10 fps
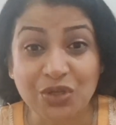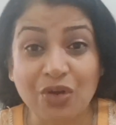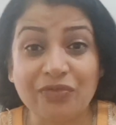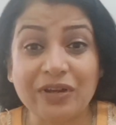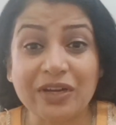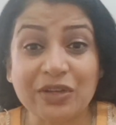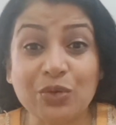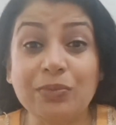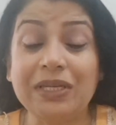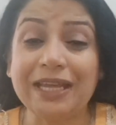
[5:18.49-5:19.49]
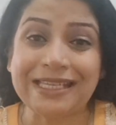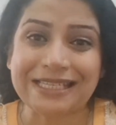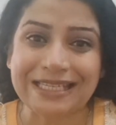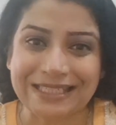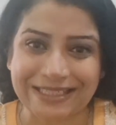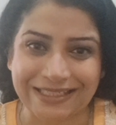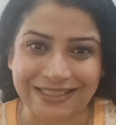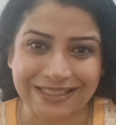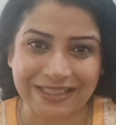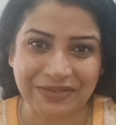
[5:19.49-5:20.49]
of our human
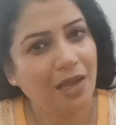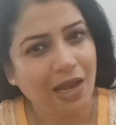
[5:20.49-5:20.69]
existence,